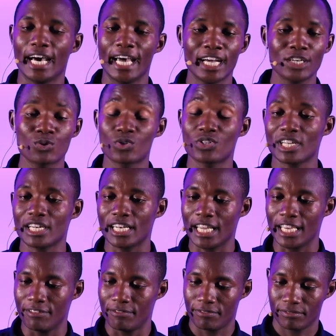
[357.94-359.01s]
I had to start
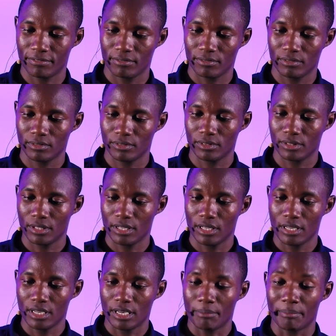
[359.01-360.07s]
life.
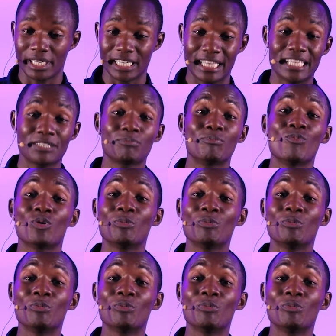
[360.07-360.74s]
But at that